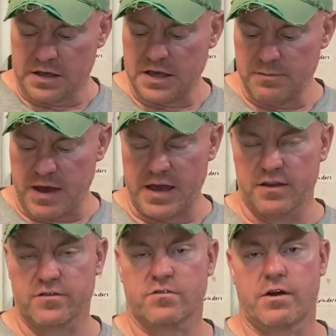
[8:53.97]
eBay
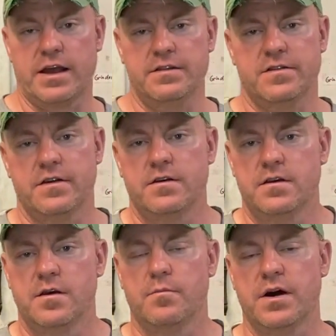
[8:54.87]
is great,
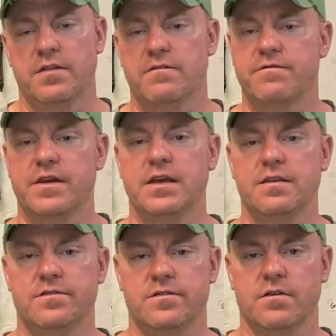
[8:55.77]
but the
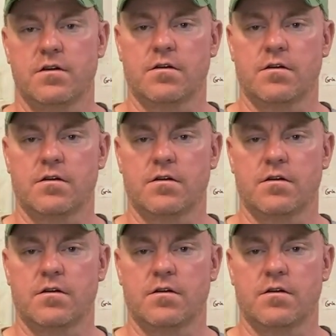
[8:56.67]
fees